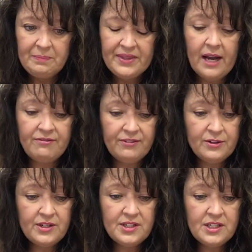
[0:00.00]
I flew
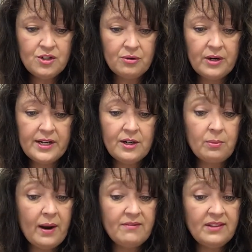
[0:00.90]
to Detroit,
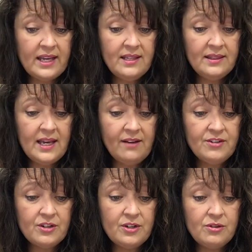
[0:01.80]
arrived late in the
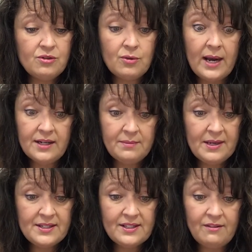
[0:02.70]
afternoon, dragged
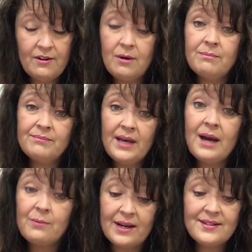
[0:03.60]
myself home,
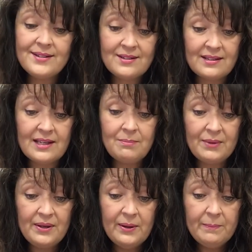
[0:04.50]
and went to sleep.
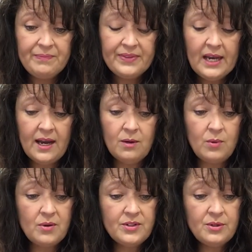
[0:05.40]
I
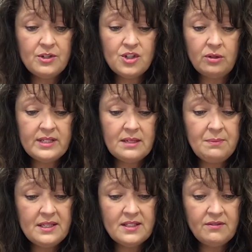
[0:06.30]
awoke to a jolting
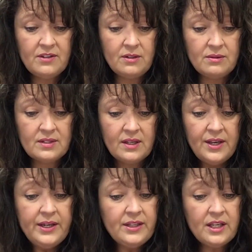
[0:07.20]
piece of news.
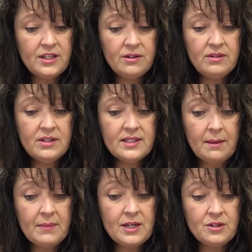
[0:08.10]
The unions at
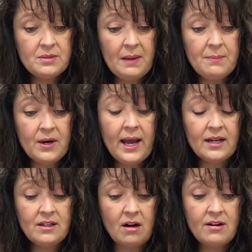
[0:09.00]
my newspaper had
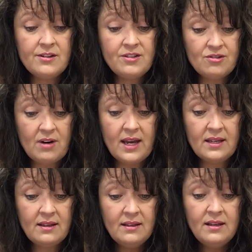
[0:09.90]
gone on
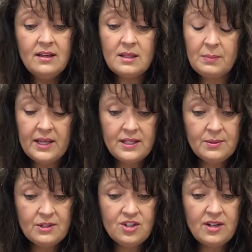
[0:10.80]
strike. The place
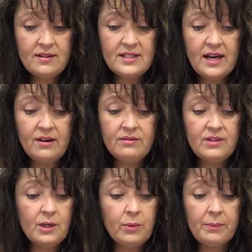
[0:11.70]
was shut down.
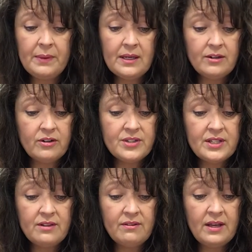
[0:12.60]
There were picketers
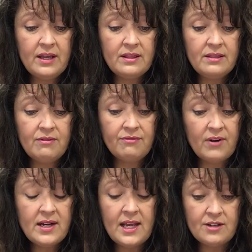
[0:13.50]
at the
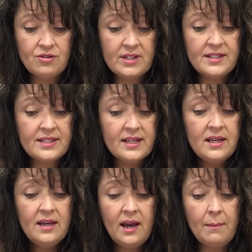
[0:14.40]
front entrance
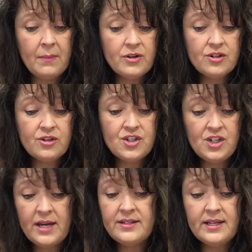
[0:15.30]
and marchers
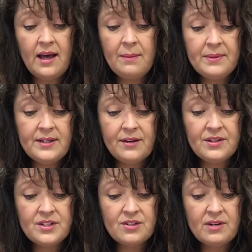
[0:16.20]
chanting up and down
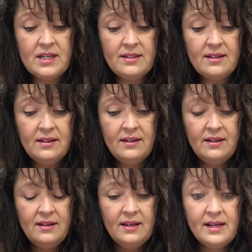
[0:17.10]
the street.
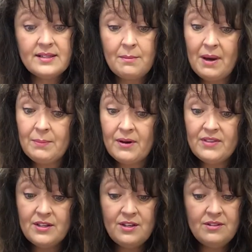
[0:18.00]
As a member of
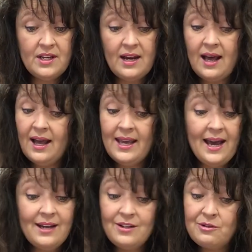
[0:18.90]
the union, I
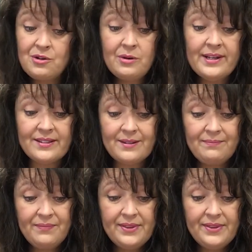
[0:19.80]
had no choice.